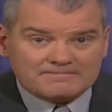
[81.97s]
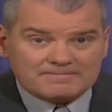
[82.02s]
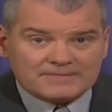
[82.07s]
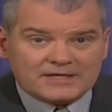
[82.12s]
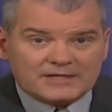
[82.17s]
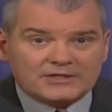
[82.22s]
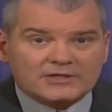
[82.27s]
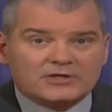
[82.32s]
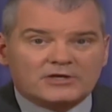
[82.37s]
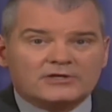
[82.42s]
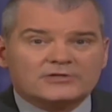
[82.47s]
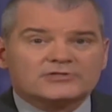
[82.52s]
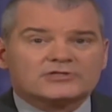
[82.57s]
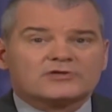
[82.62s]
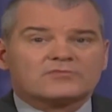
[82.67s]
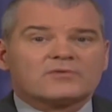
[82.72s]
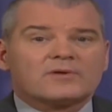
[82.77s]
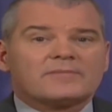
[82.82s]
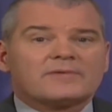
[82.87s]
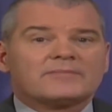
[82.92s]
You'll also
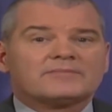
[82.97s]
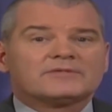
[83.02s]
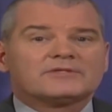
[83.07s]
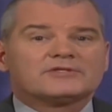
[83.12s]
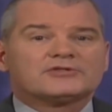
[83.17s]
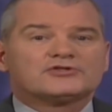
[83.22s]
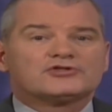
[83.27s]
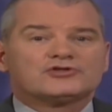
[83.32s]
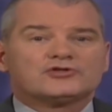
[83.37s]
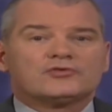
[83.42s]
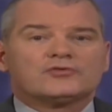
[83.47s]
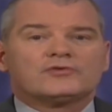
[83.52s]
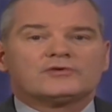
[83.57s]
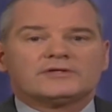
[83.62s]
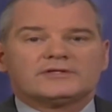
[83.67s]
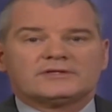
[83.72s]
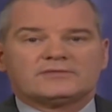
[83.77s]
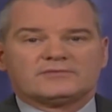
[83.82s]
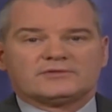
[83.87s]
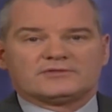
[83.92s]
remember the joy
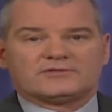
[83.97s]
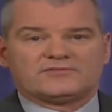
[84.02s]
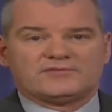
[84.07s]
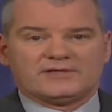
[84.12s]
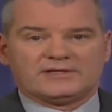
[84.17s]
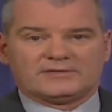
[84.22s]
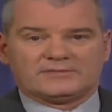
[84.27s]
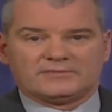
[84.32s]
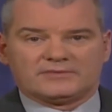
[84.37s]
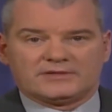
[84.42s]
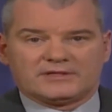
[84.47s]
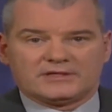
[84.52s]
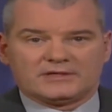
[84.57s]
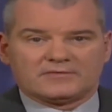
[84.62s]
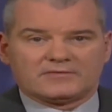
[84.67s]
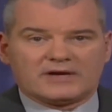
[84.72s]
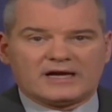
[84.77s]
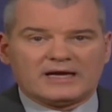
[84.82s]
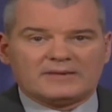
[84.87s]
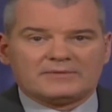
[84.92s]
that was felt with the
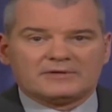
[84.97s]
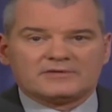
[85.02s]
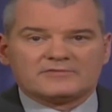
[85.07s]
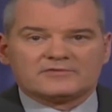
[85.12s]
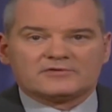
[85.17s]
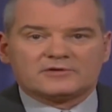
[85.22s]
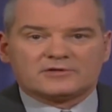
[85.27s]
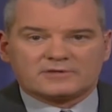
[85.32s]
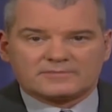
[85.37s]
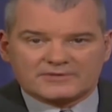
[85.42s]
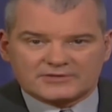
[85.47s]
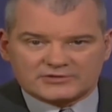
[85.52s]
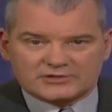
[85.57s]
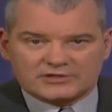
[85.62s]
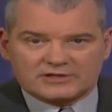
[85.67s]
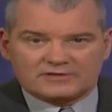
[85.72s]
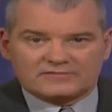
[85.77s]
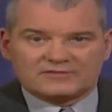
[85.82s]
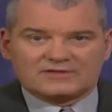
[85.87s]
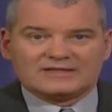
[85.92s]
arrival of
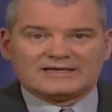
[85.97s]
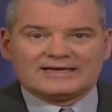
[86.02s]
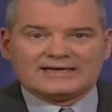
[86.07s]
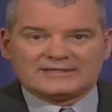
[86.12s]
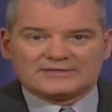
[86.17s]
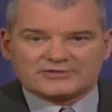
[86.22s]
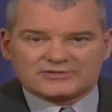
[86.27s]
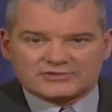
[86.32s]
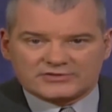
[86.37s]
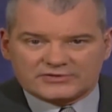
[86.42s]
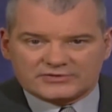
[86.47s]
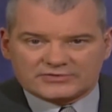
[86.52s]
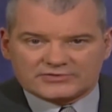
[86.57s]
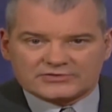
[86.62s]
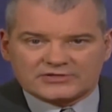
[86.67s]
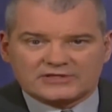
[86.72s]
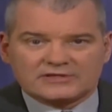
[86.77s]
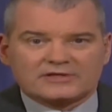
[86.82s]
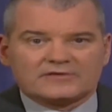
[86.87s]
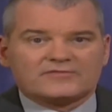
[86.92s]
Gorbachev,
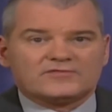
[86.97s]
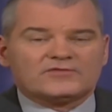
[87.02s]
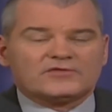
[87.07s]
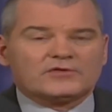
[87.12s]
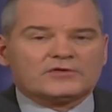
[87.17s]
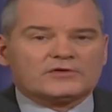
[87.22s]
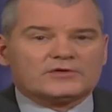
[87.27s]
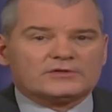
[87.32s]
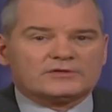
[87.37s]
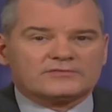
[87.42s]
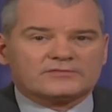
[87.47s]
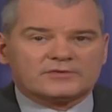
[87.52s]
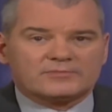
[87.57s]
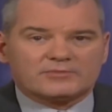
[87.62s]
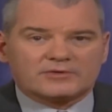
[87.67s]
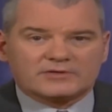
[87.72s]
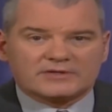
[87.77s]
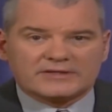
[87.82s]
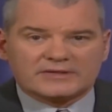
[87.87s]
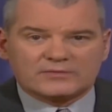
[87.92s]
Glasnost, and the fall of the
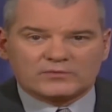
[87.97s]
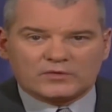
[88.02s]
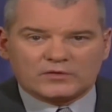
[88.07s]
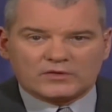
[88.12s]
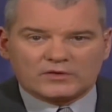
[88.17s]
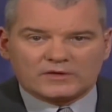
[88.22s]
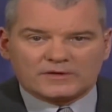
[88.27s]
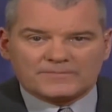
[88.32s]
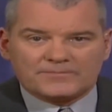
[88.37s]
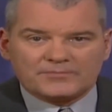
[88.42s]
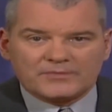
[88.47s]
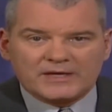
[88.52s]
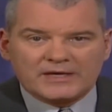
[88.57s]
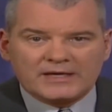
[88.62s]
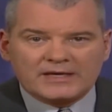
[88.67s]
Berlin Wall.